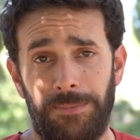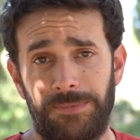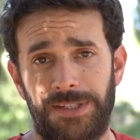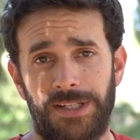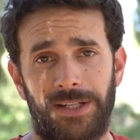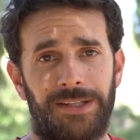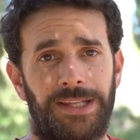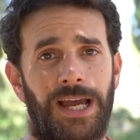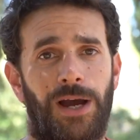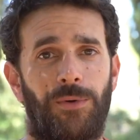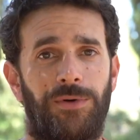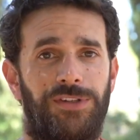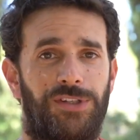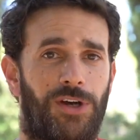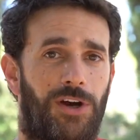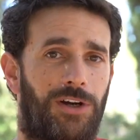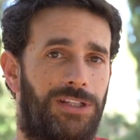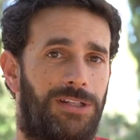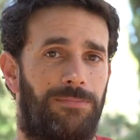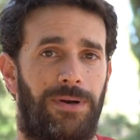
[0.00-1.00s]
Up till now we
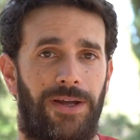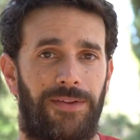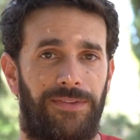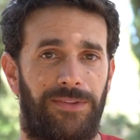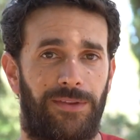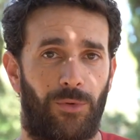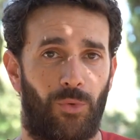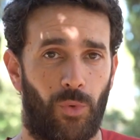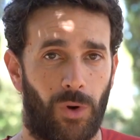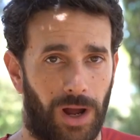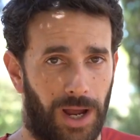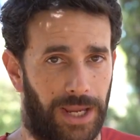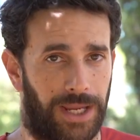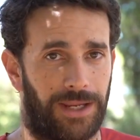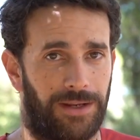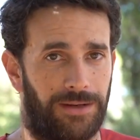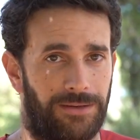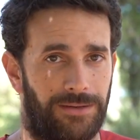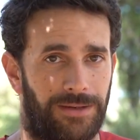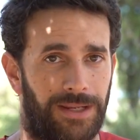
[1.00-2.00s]
talked about the
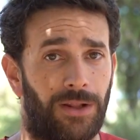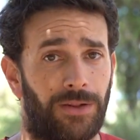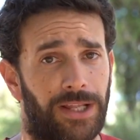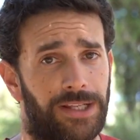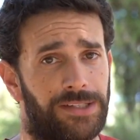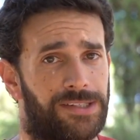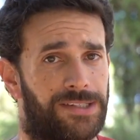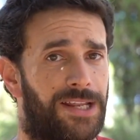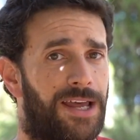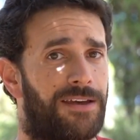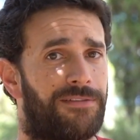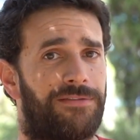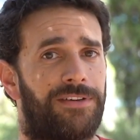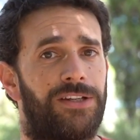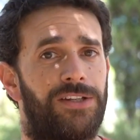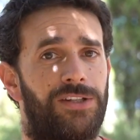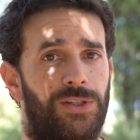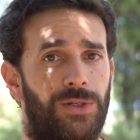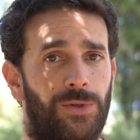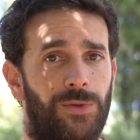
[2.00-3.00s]
why. Now let's dive
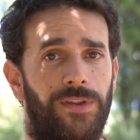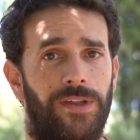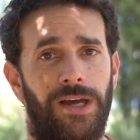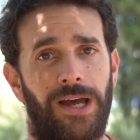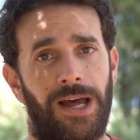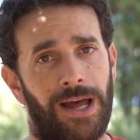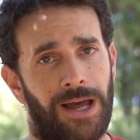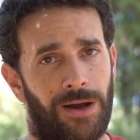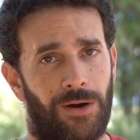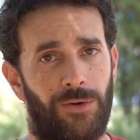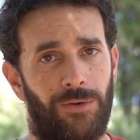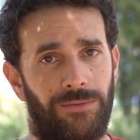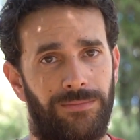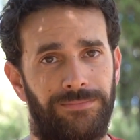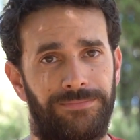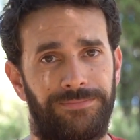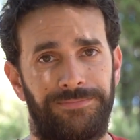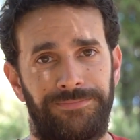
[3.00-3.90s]
into the how.